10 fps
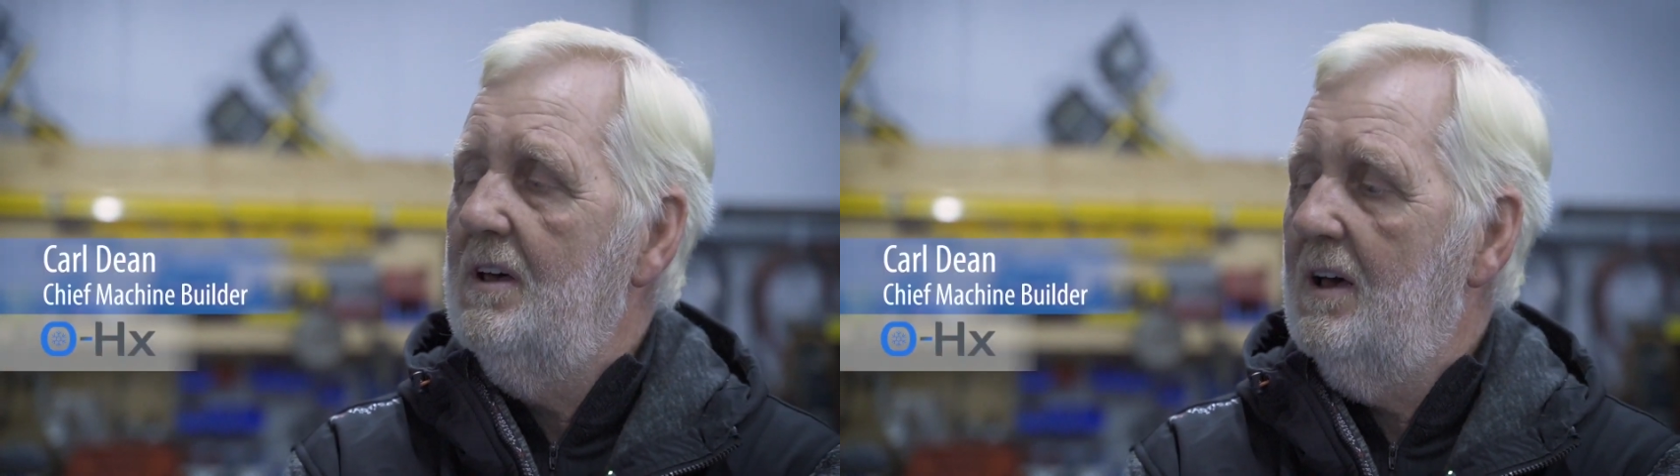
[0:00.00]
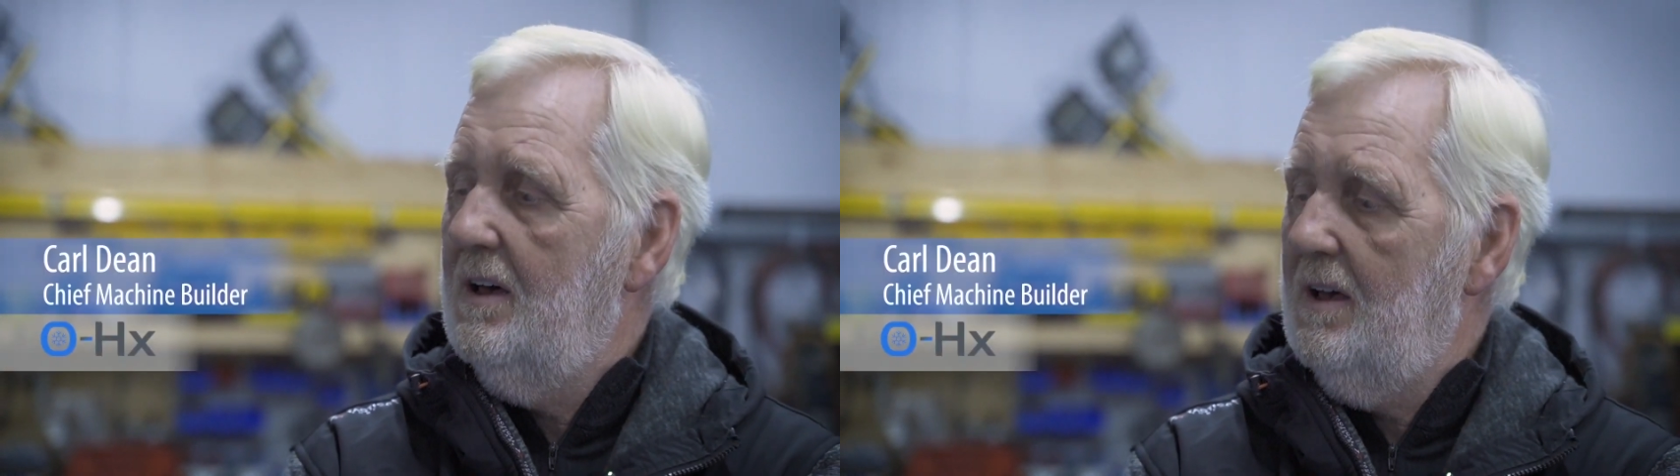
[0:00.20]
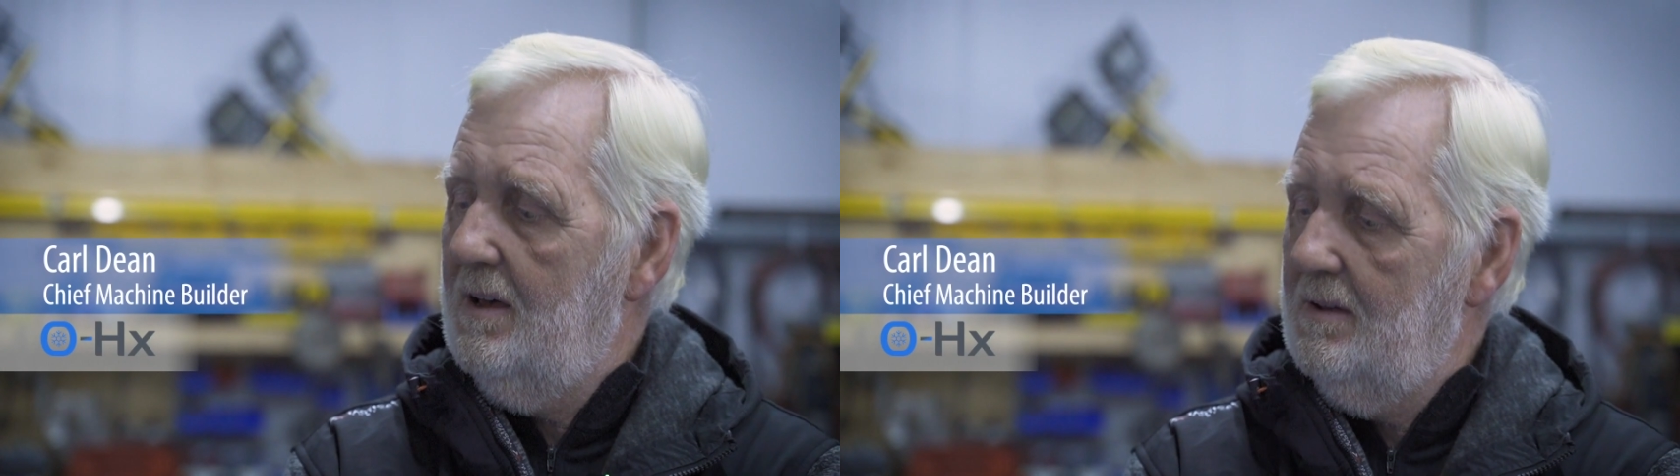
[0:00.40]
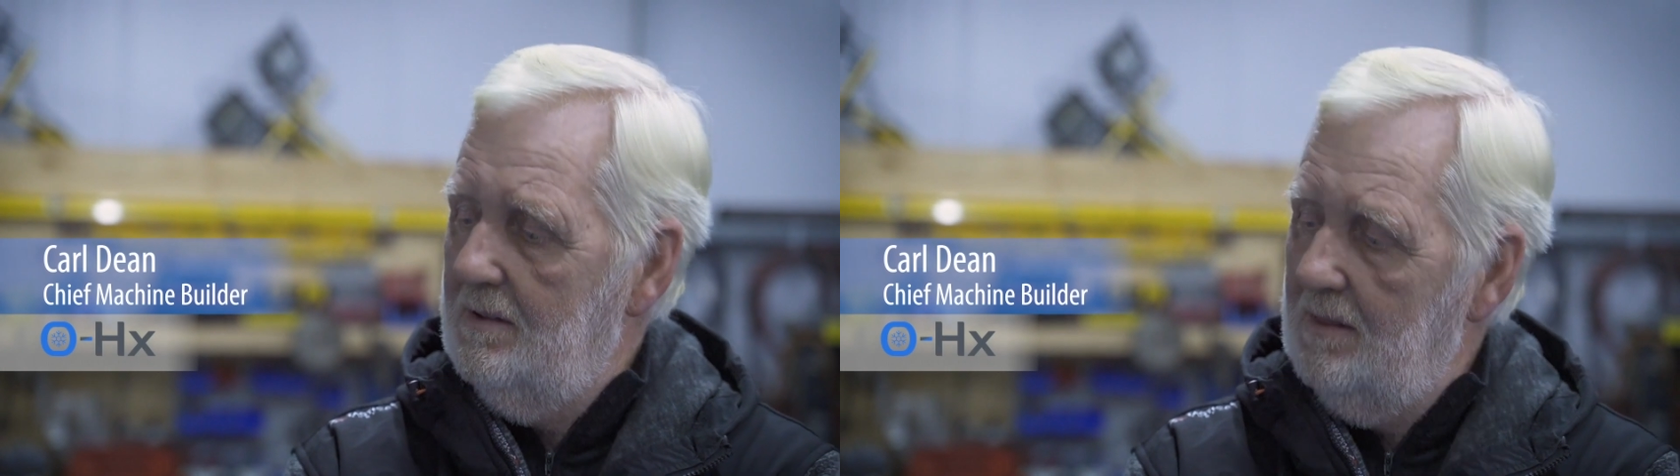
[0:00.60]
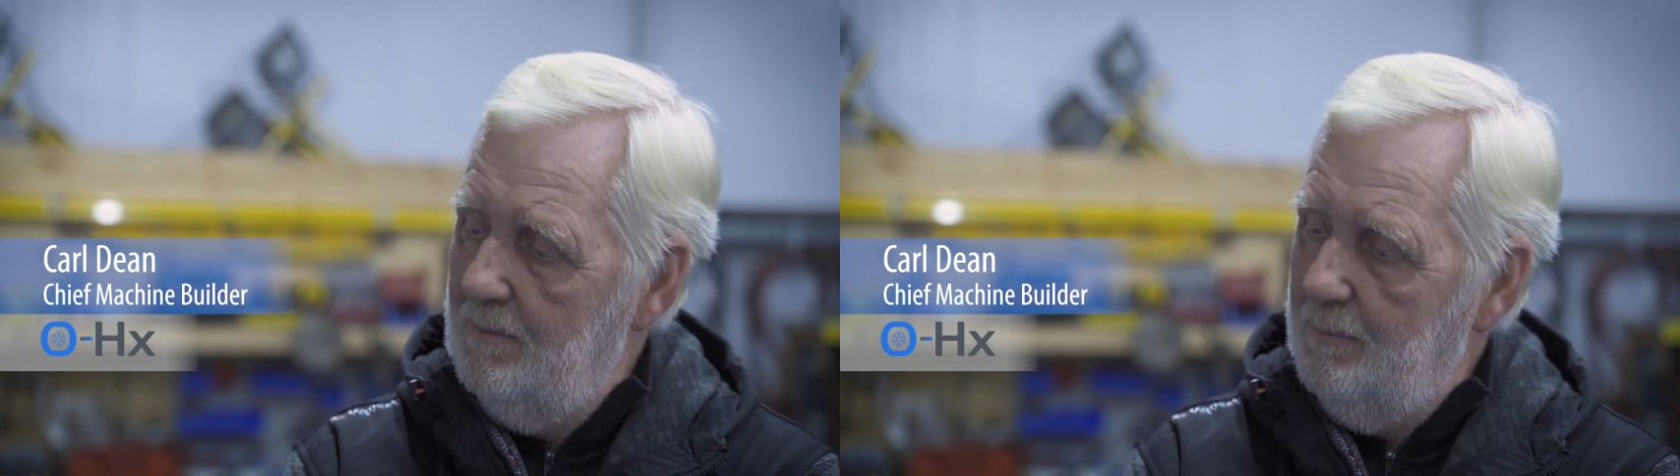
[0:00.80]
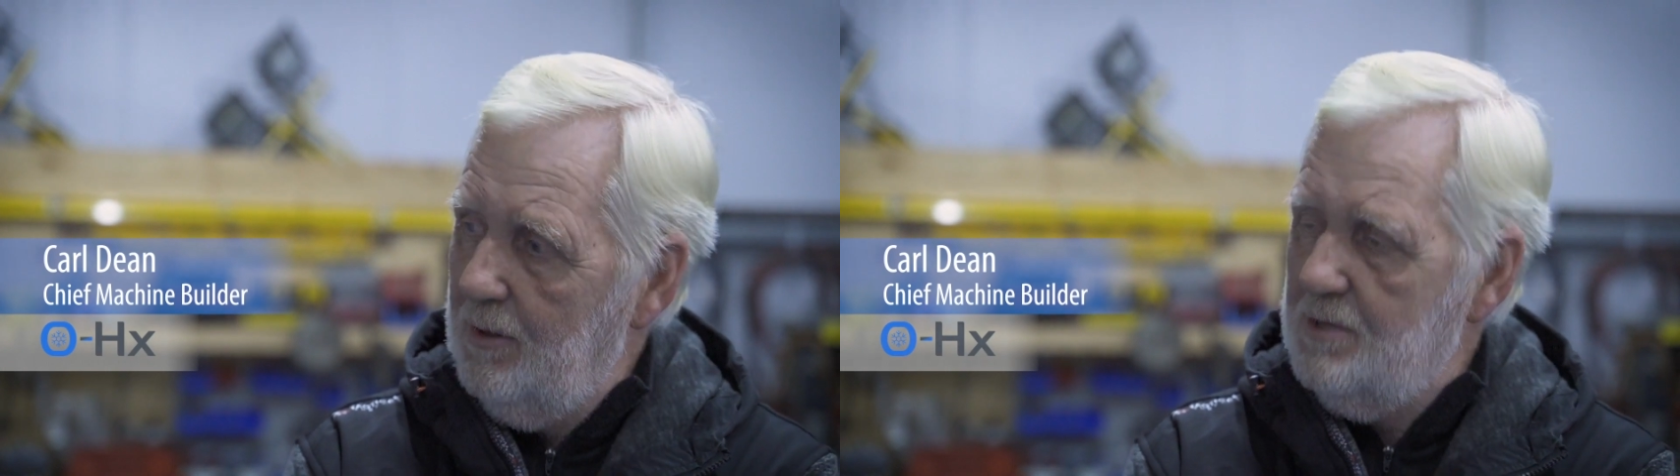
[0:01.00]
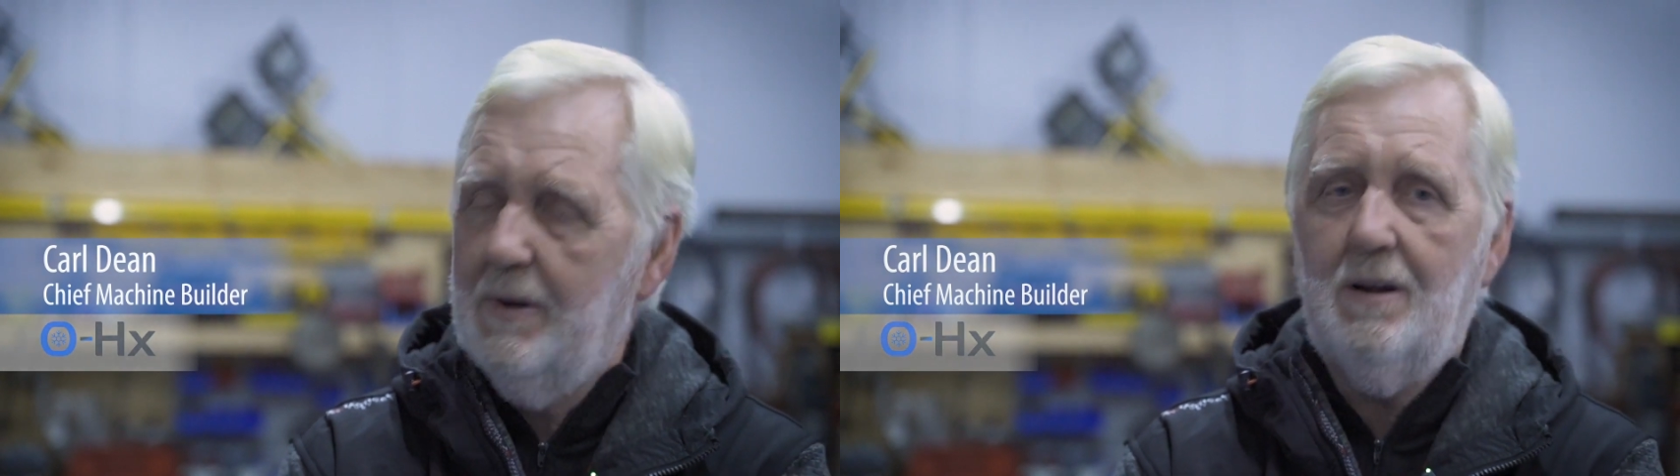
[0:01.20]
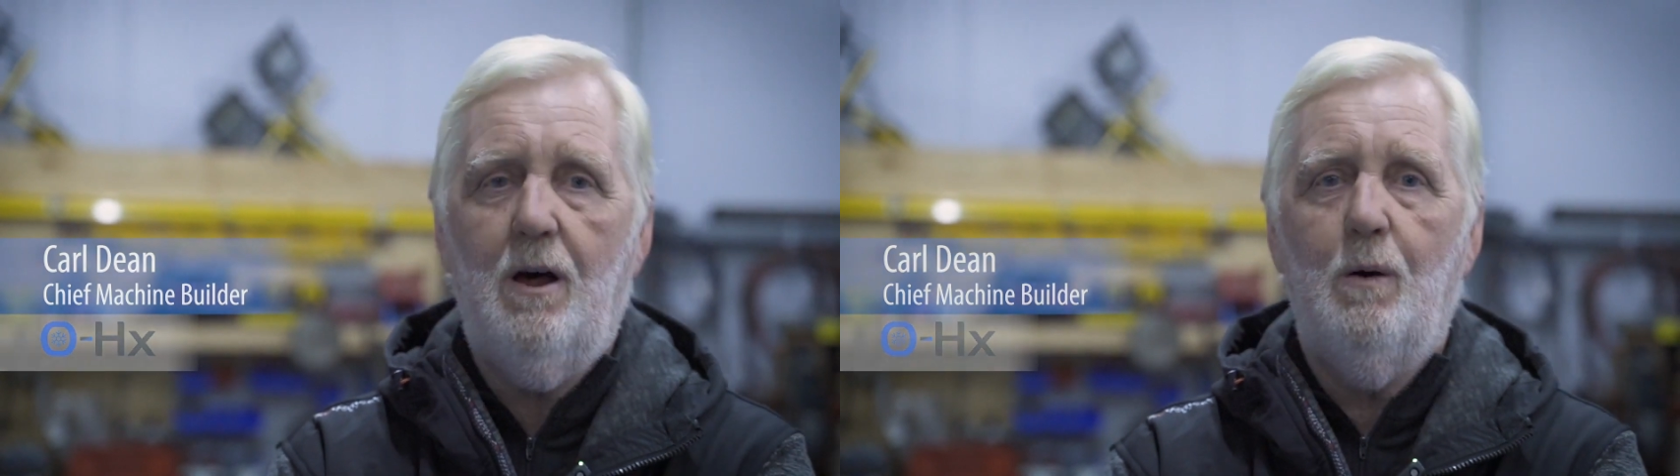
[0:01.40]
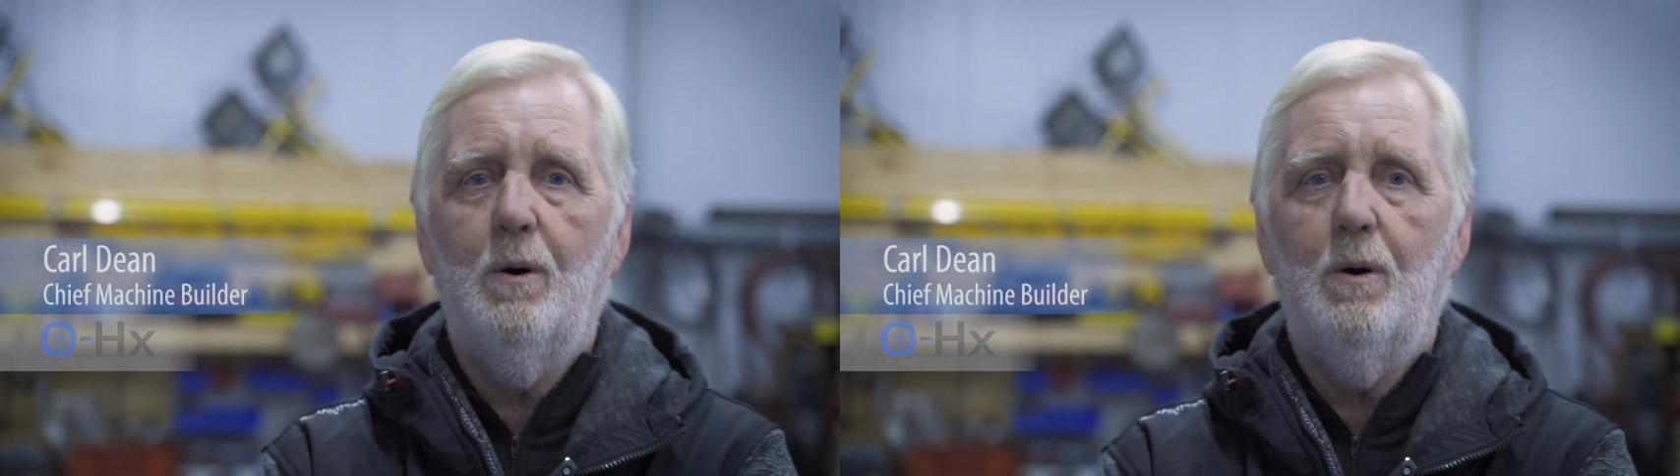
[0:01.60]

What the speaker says: But there's been a lot